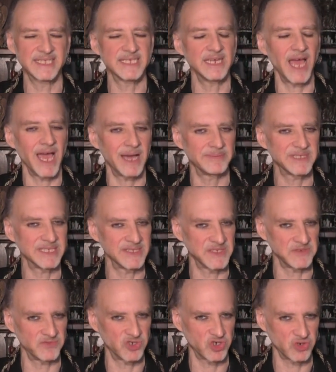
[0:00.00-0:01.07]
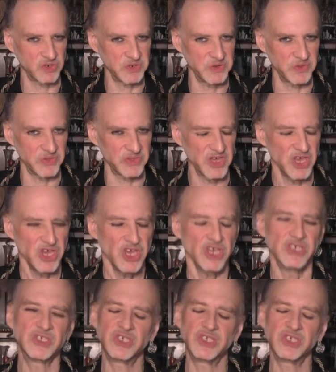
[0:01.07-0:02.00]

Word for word: It's an absence of truth.